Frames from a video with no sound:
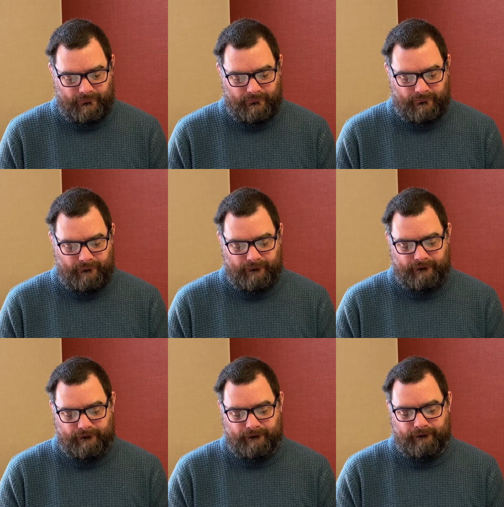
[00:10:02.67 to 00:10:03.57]

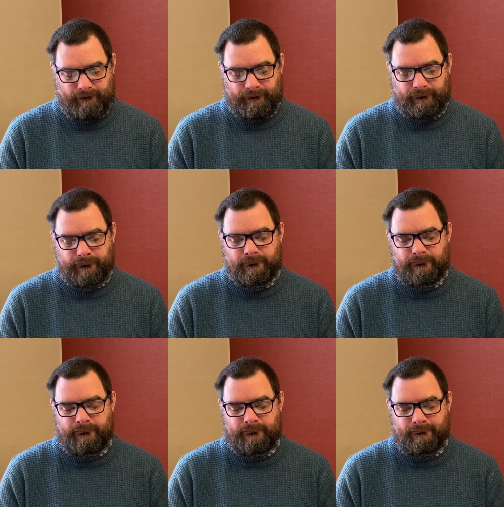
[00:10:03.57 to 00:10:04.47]

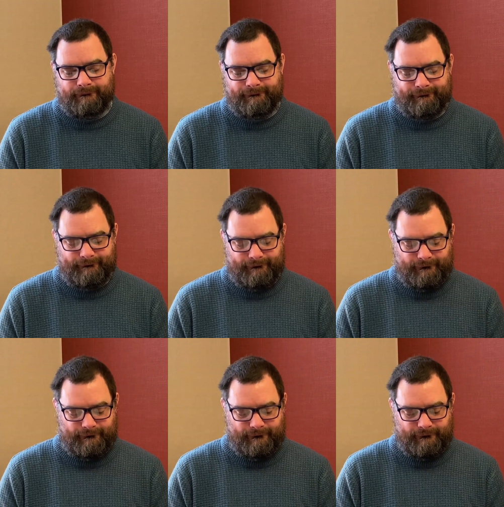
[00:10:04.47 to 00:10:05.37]

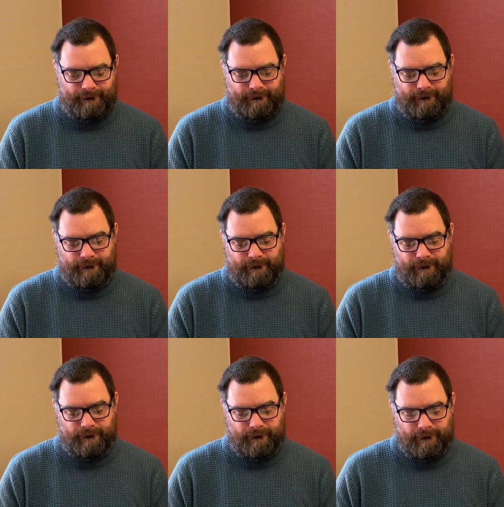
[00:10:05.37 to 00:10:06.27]

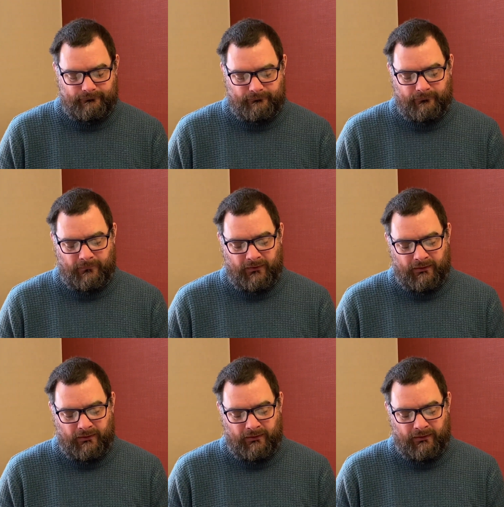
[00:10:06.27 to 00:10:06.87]
[no speech]